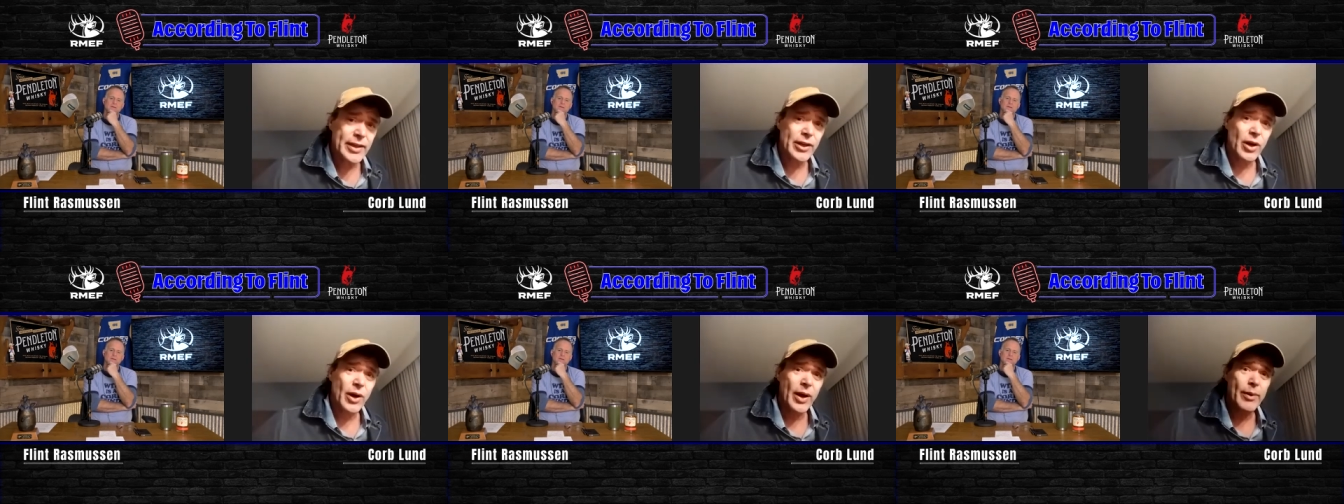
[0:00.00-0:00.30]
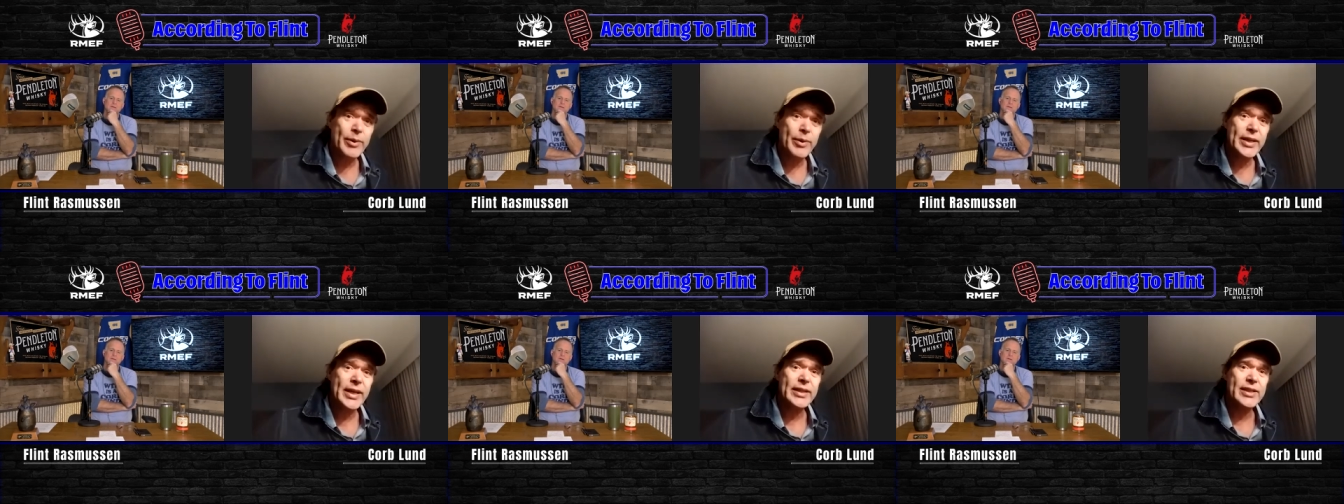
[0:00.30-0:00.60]
you know
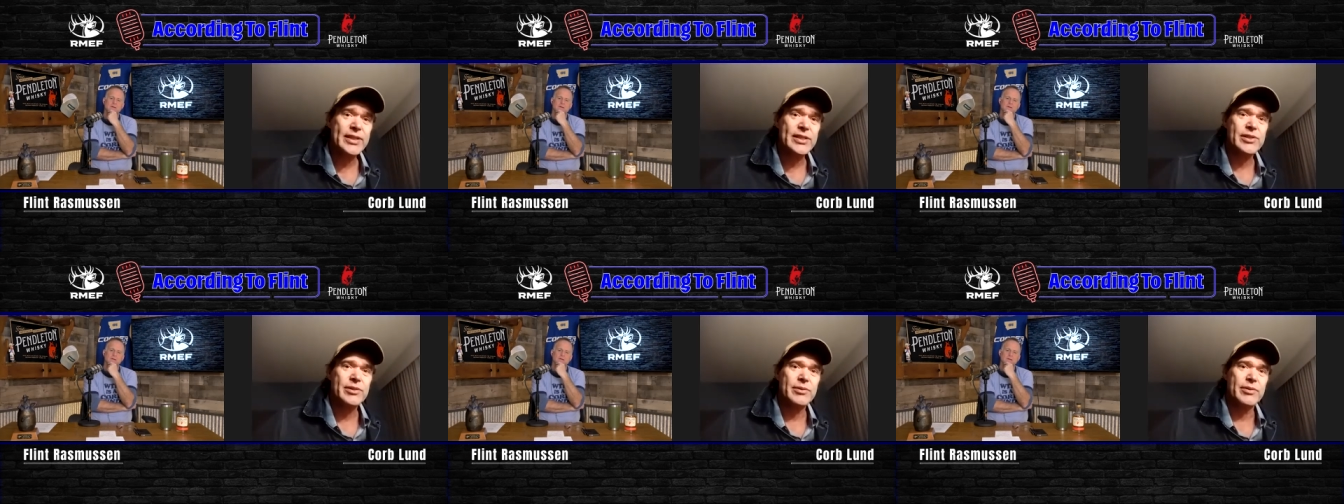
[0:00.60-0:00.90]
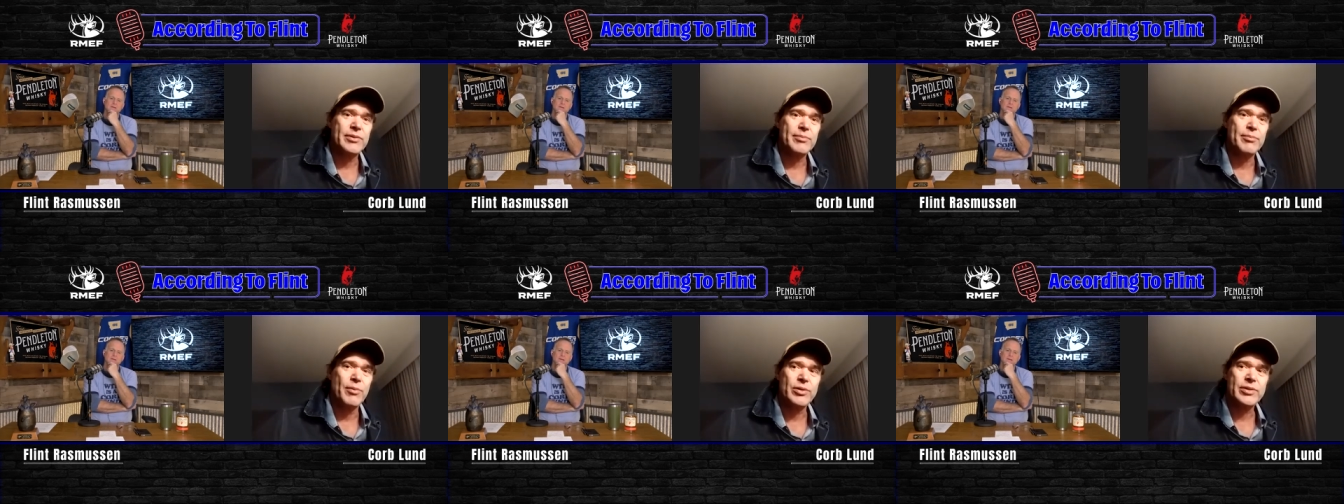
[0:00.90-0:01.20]
i would get this
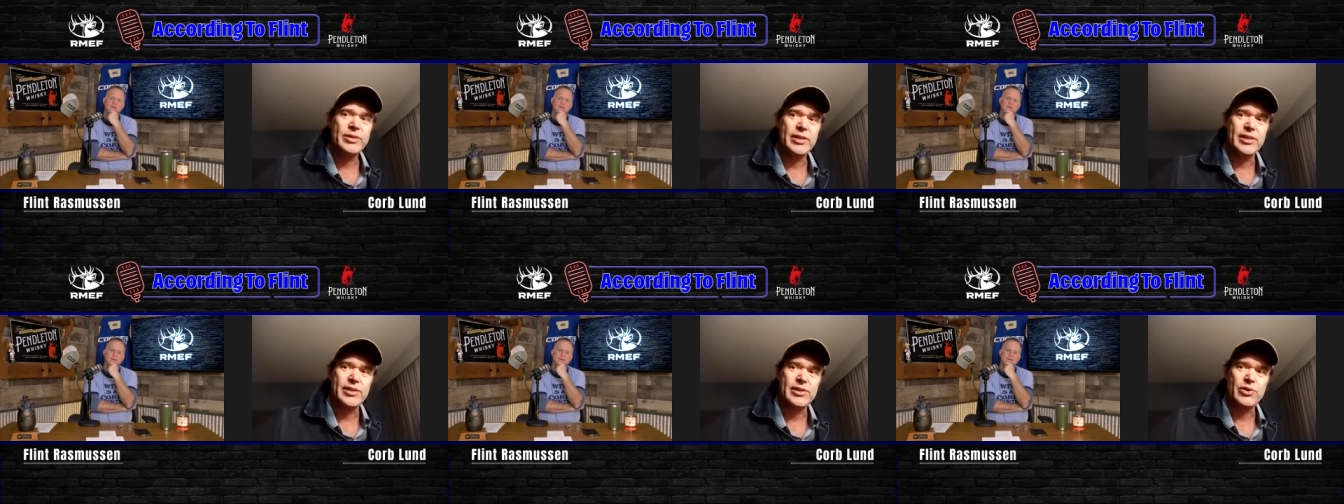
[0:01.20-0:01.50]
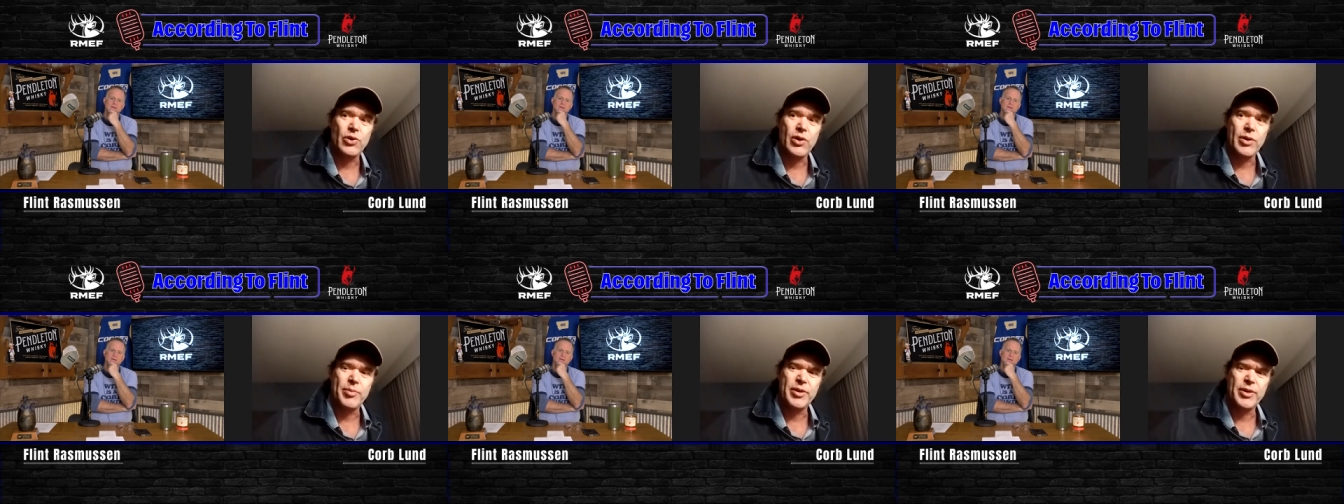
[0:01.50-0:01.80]
most of the
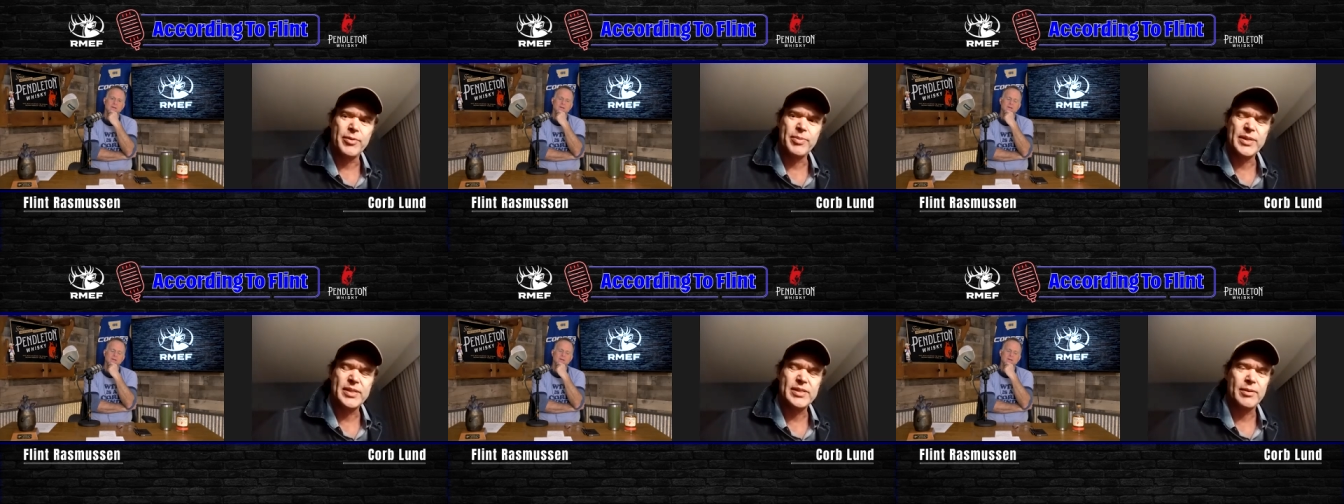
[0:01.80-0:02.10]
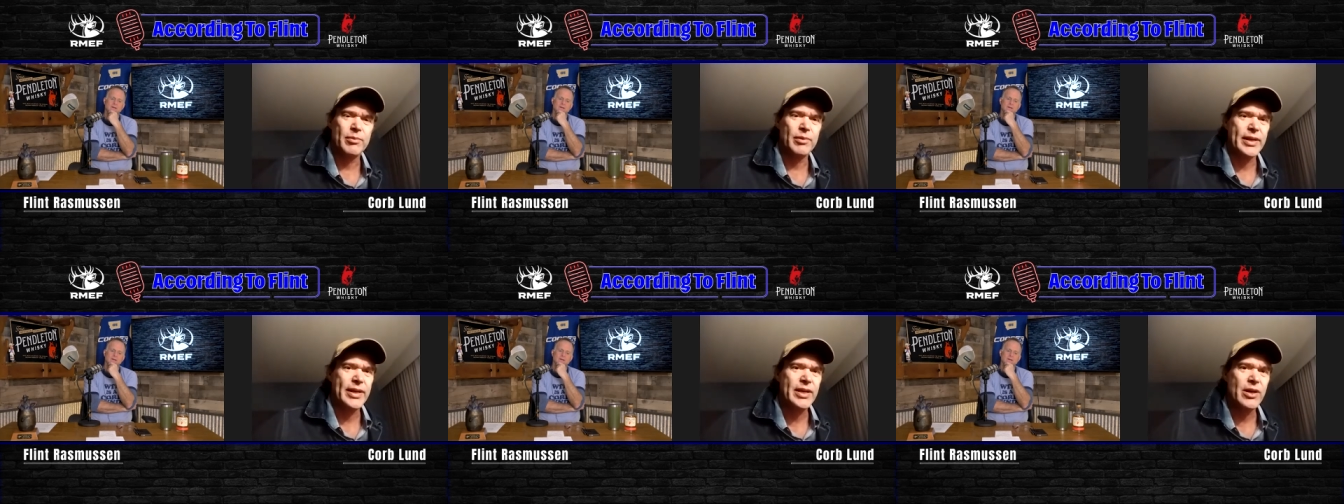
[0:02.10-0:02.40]
story but there'd be
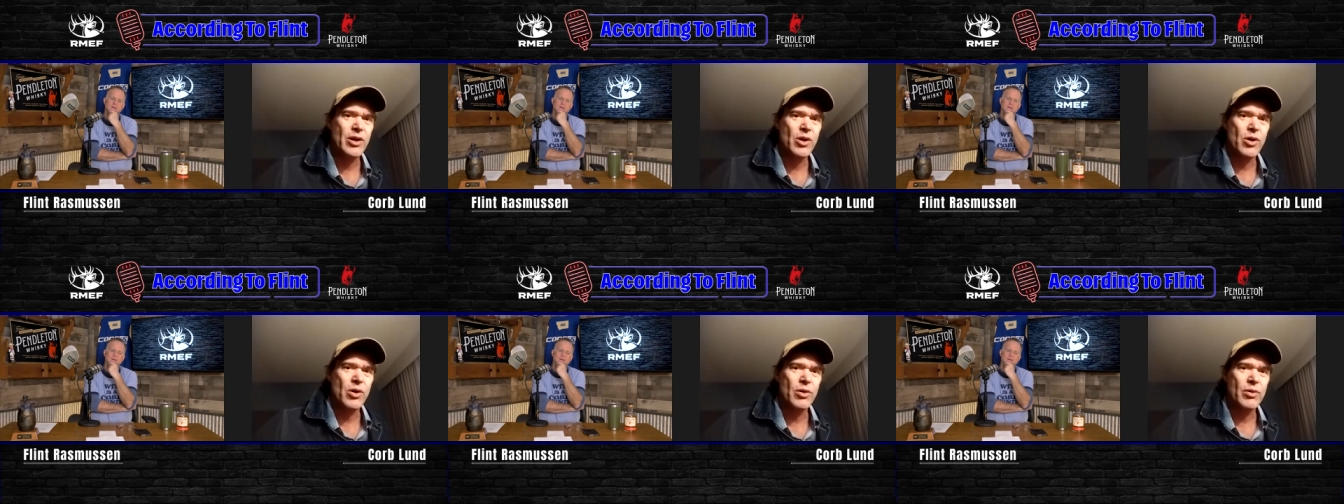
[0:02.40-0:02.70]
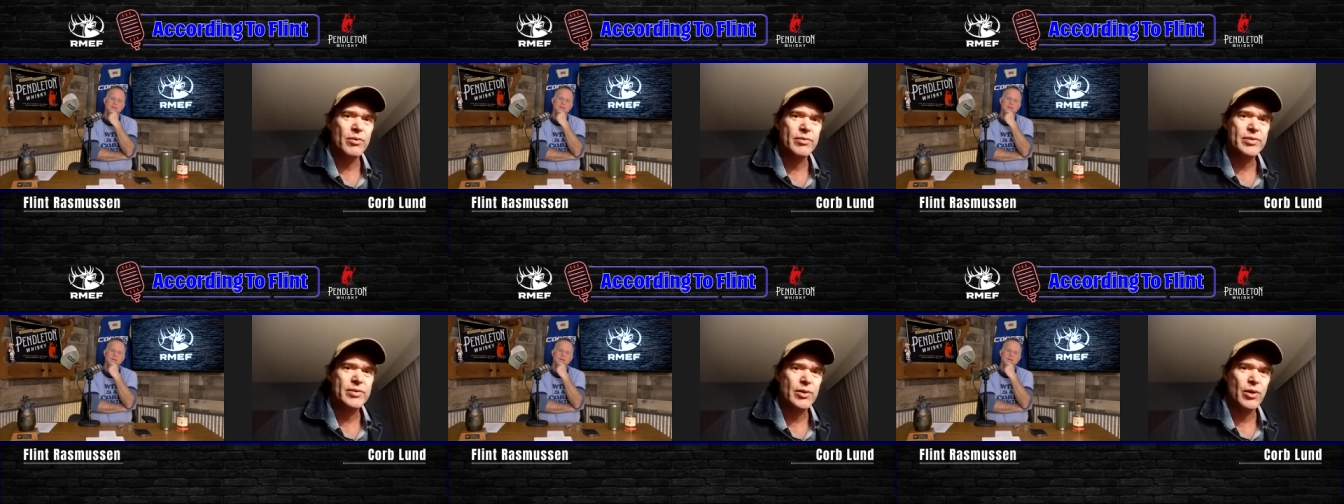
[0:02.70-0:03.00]
some
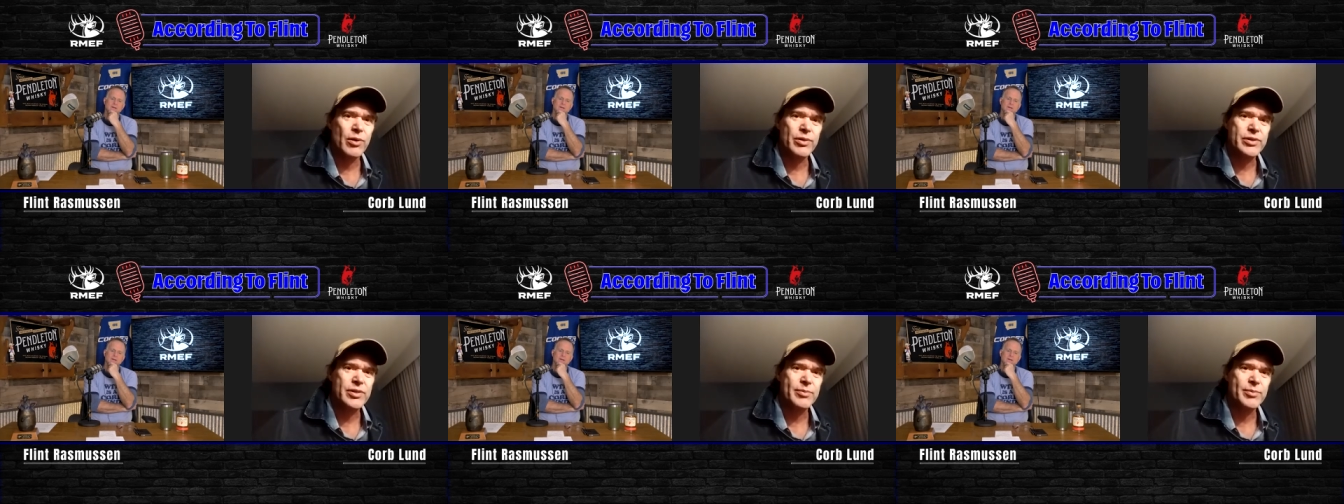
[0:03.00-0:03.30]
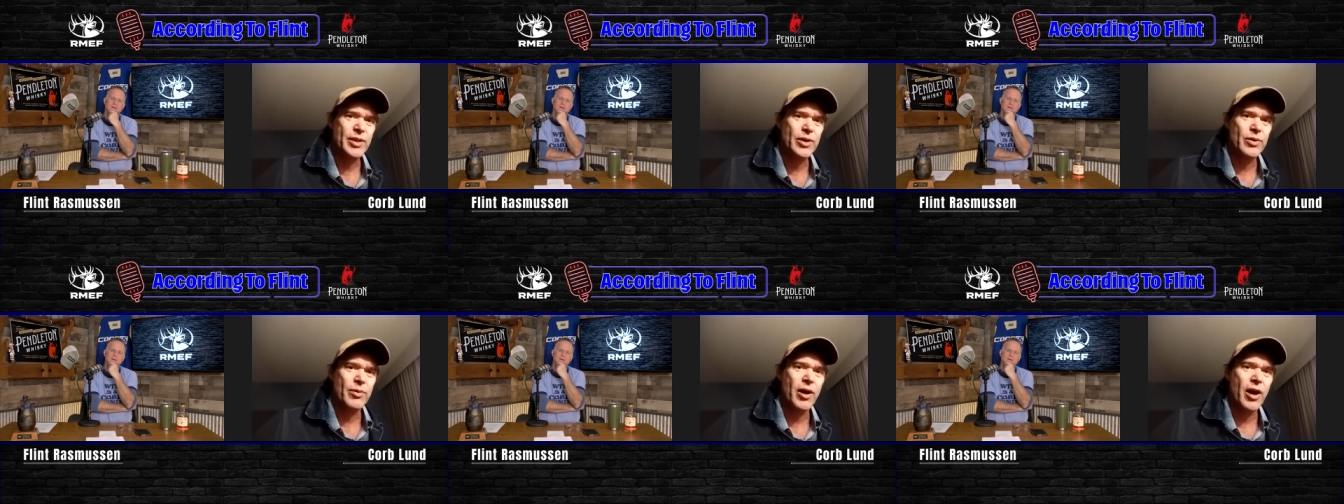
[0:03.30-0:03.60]
lingo or
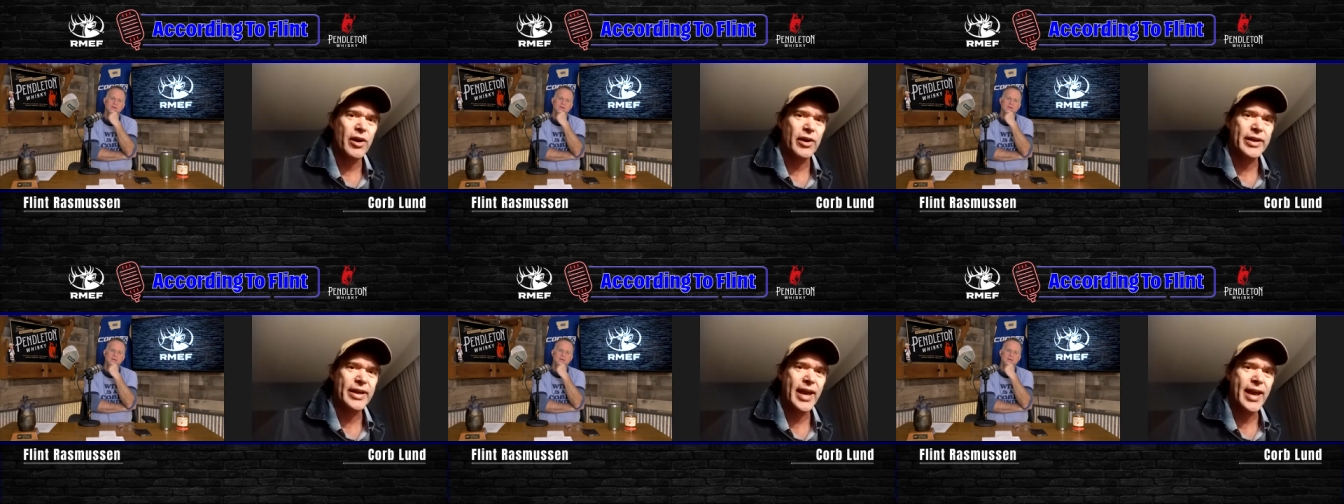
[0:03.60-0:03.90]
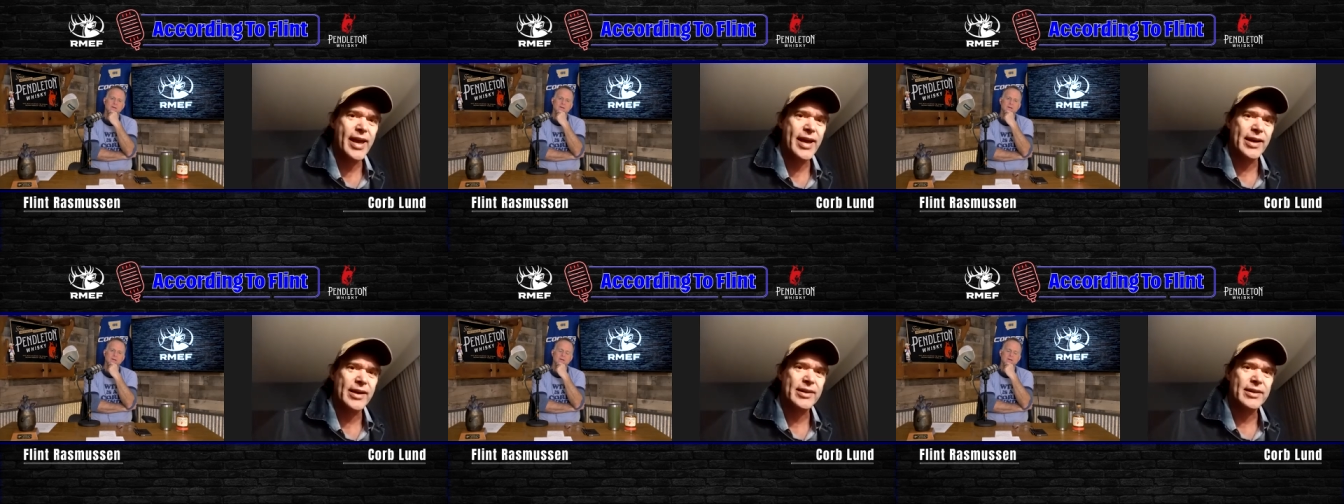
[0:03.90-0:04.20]
some you know
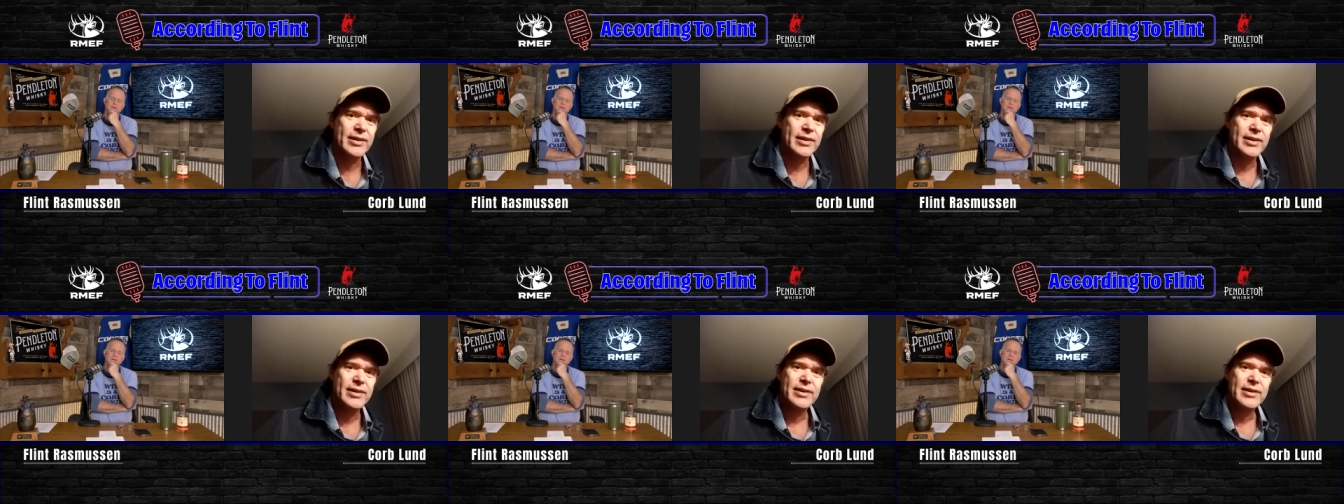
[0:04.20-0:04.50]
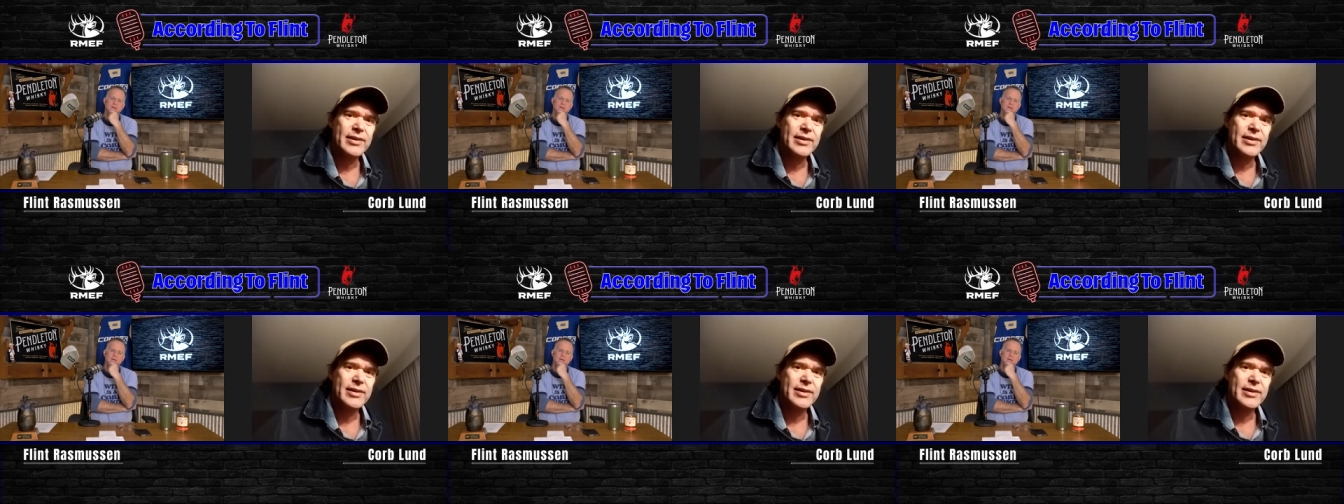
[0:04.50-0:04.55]
archaic